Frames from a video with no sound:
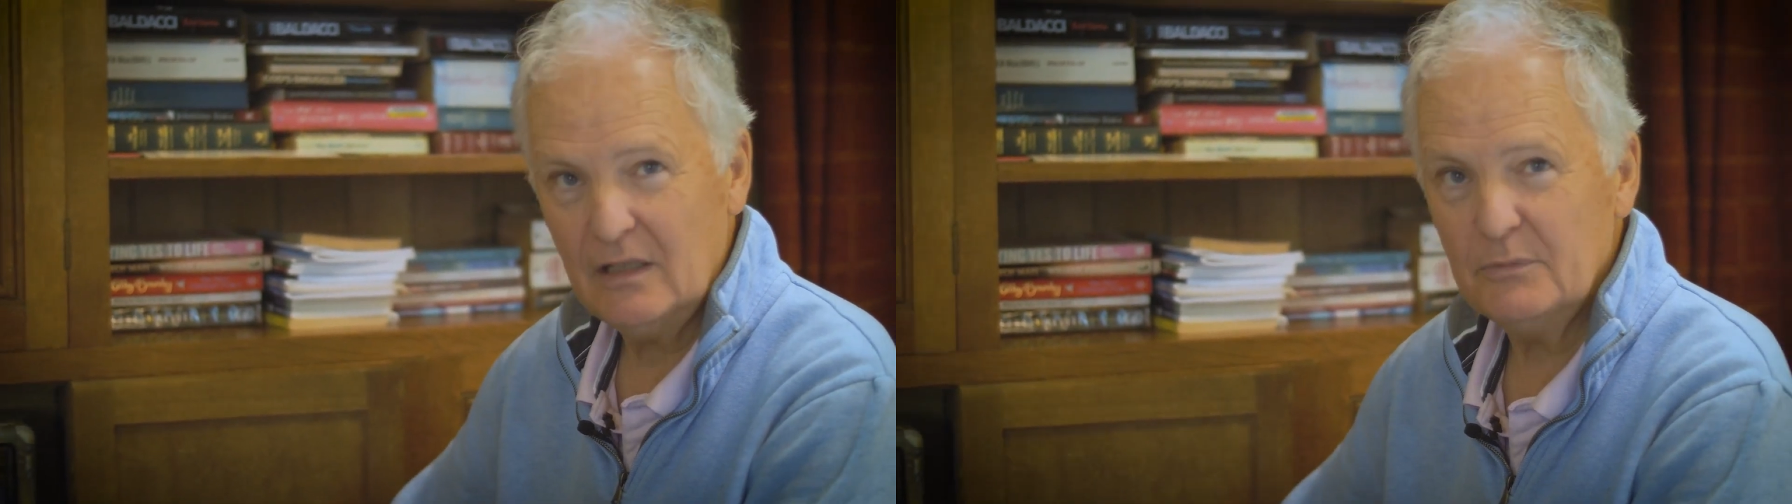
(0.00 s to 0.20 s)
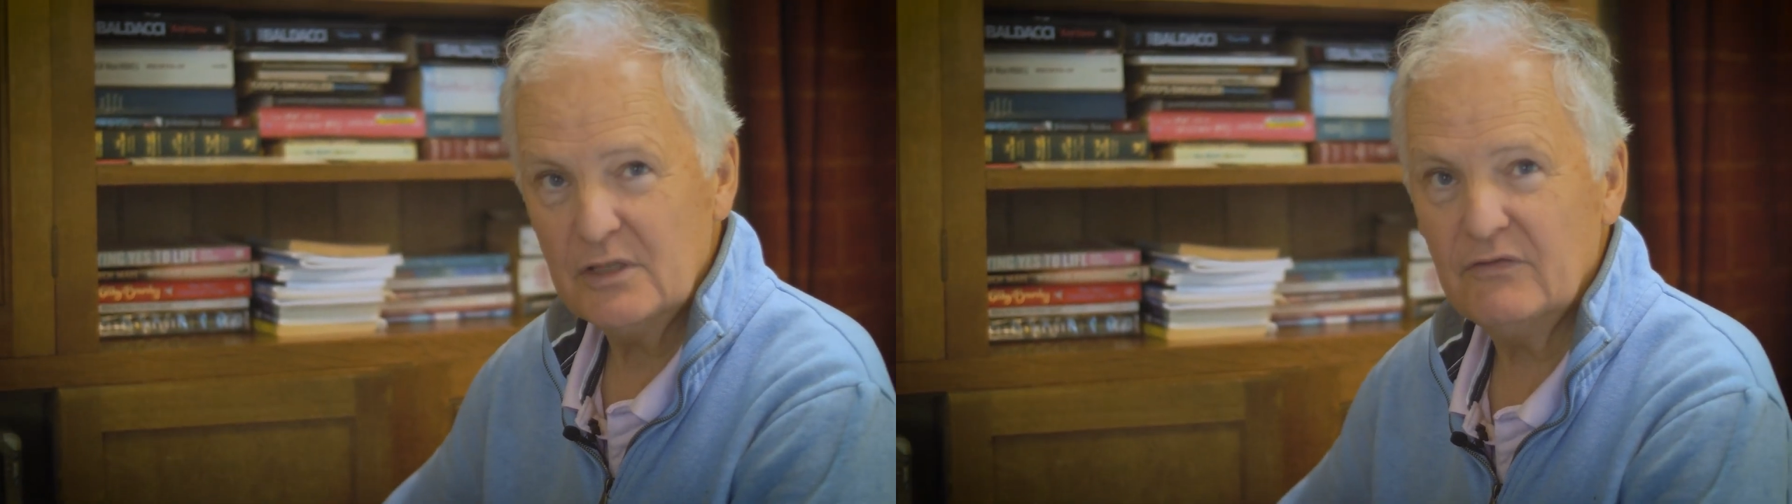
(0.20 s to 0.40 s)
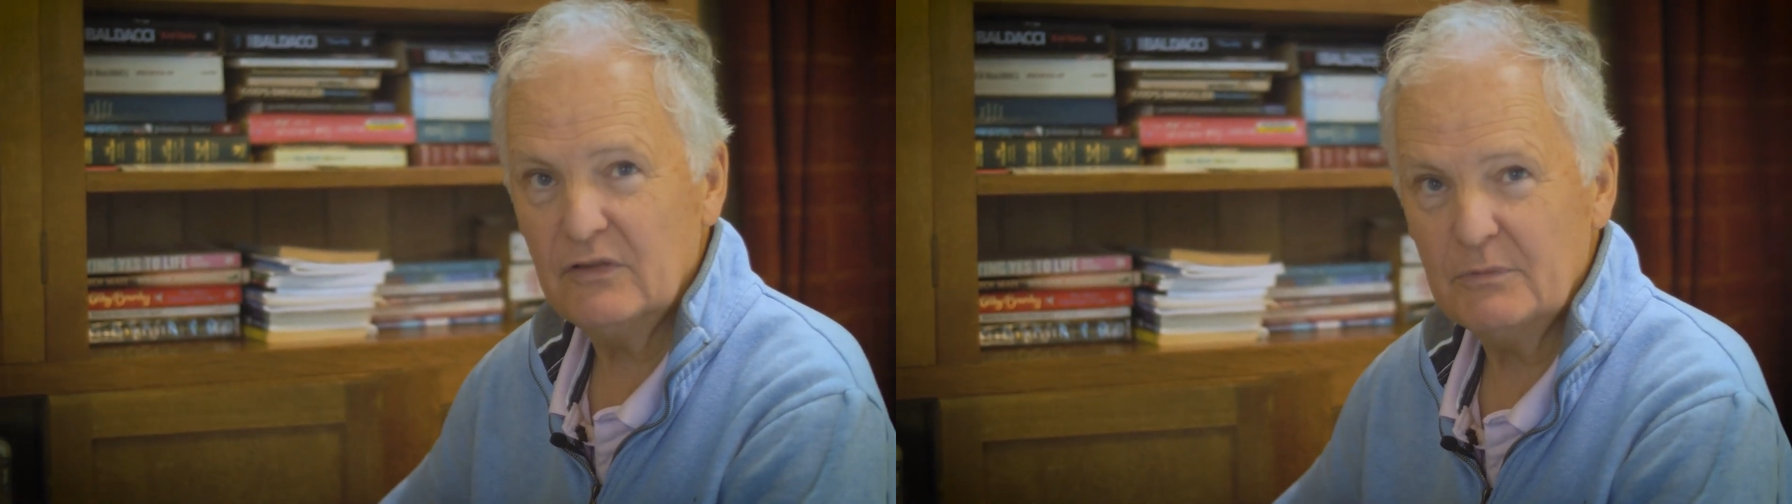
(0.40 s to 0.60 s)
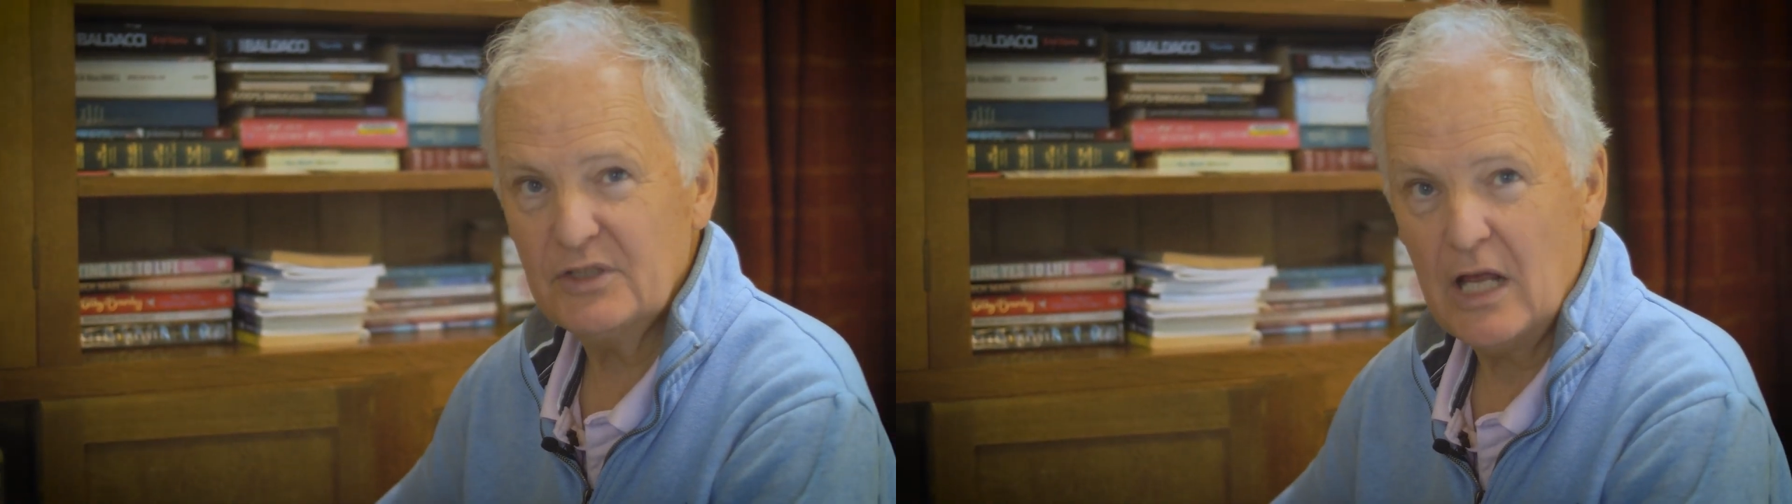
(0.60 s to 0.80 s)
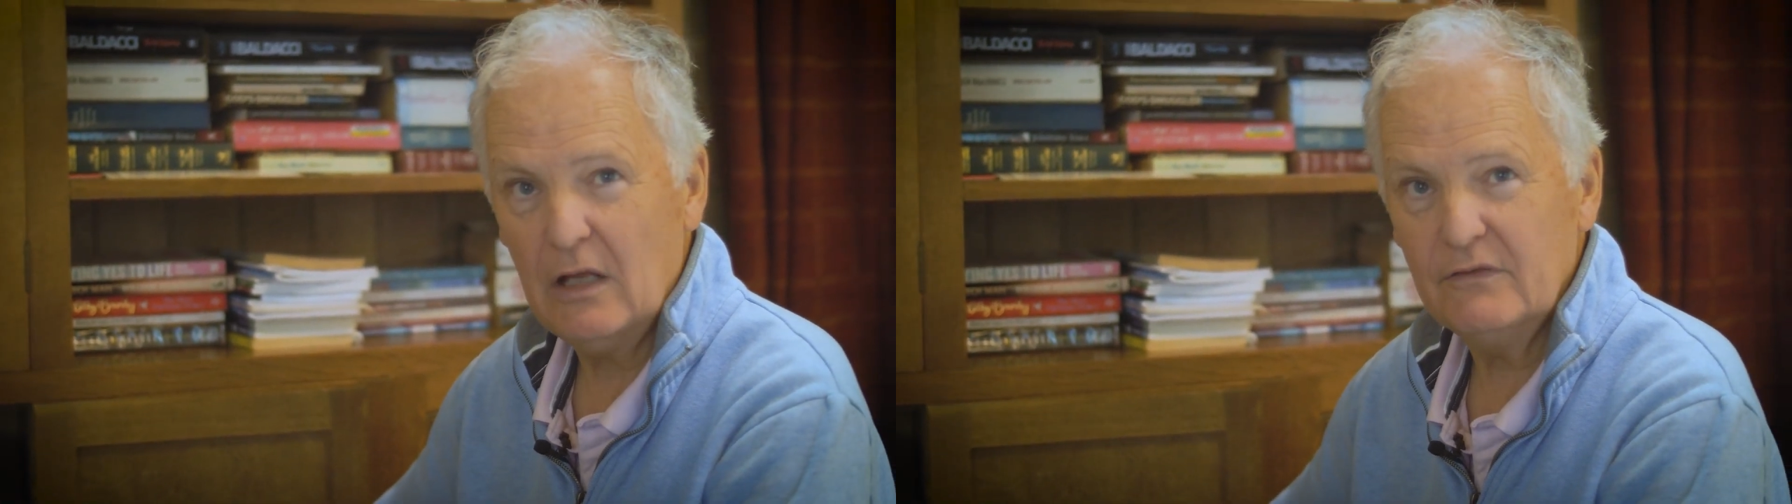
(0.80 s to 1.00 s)
numbers for
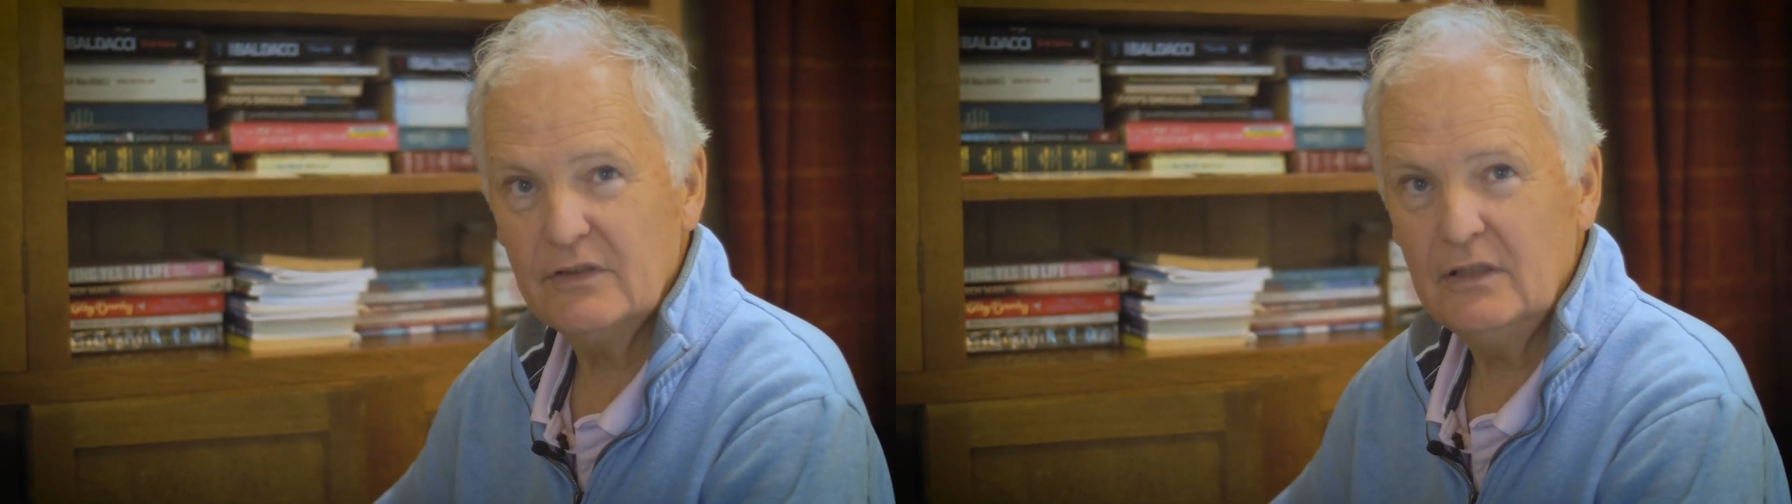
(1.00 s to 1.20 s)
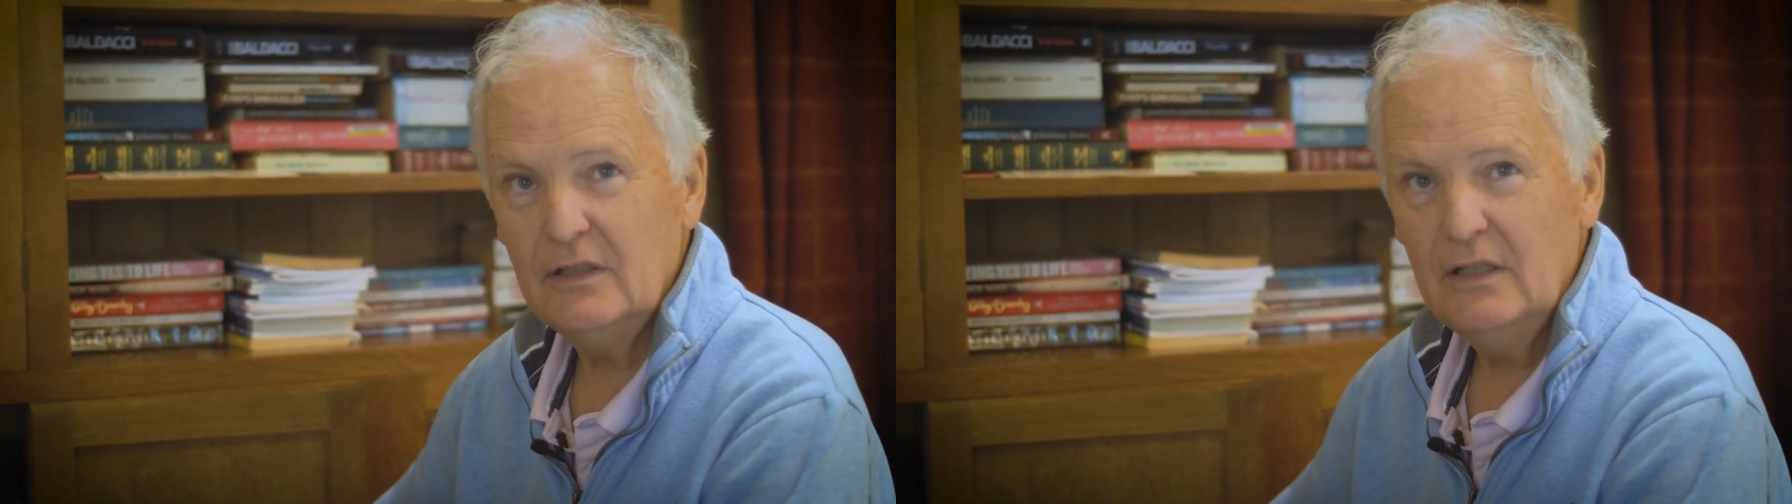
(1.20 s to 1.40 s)
themselves,